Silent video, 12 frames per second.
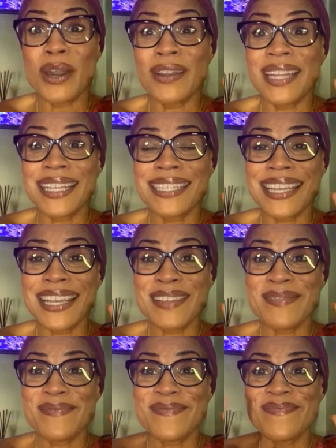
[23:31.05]
all next time.
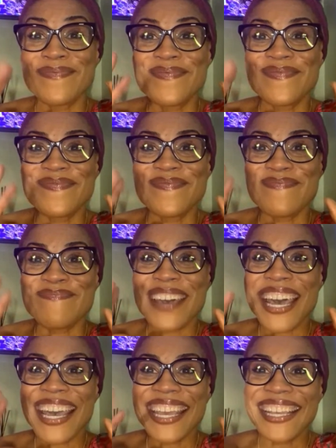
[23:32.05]

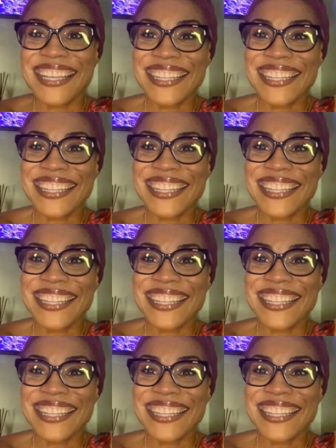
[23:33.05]
Bye.